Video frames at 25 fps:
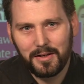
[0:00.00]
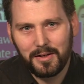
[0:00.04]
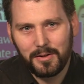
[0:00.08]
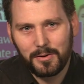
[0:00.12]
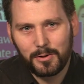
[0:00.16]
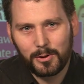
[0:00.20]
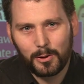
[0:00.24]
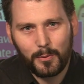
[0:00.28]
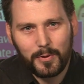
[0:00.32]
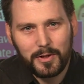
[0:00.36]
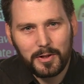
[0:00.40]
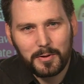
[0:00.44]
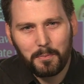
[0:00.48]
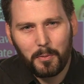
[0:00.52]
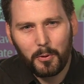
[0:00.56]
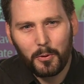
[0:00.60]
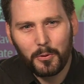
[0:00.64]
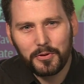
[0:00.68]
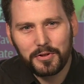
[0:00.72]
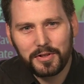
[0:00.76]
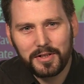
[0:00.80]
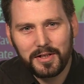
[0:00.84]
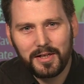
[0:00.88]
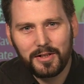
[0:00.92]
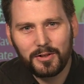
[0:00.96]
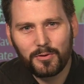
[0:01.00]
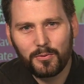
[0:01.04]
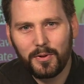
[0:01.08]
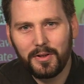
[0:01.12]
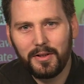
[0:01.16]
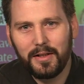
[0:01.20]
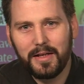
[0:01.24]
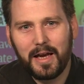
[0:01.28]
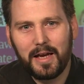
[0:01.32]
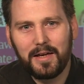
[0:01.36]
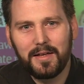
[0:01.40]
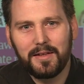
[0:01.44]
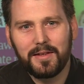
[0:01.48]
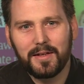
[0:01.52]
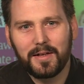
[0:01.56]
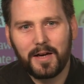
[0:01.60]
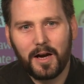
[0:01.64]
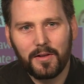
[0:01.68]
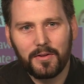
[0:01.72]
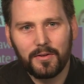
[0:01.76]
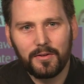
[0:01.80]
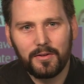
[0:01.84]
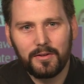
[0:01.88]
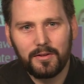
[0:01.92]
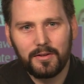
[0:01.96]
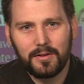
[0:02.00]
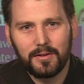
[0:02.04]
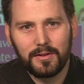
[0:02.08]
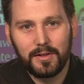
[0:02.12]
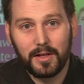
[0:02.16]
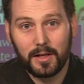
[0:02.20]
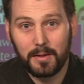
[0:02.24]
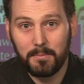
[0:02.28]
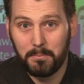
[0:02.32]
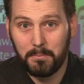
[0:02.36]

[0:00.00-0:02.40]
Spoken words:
So is Paul Staines really anything other than a